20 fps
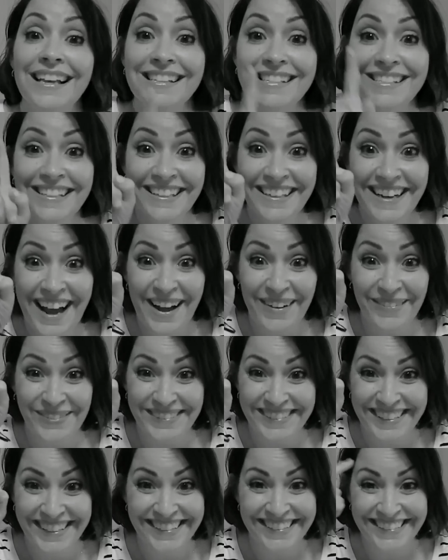
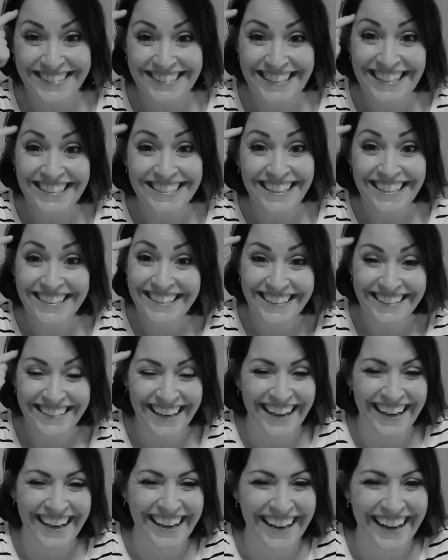Synopsis. Ding ding
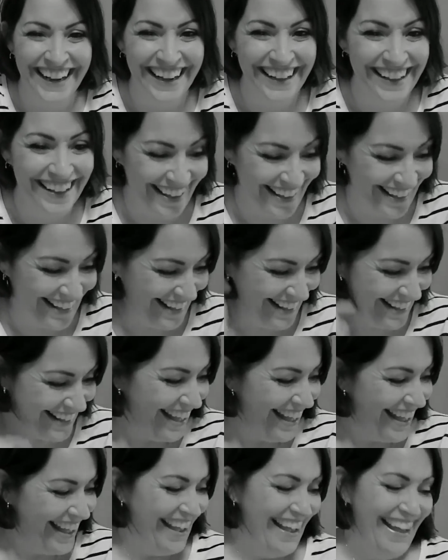ding
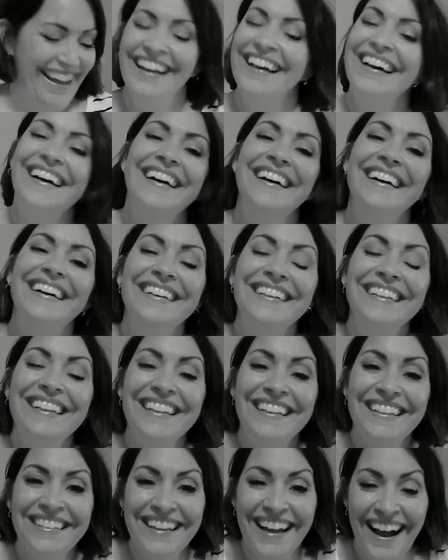
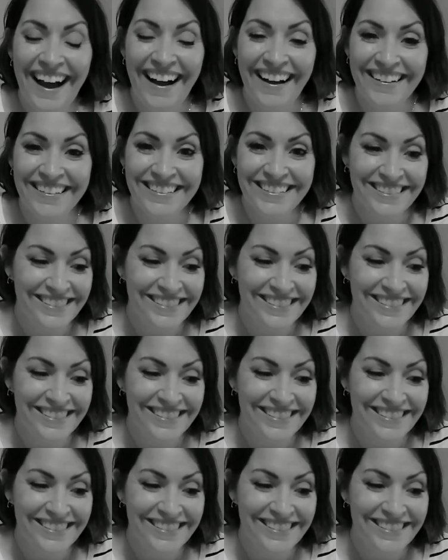ding. Yeah.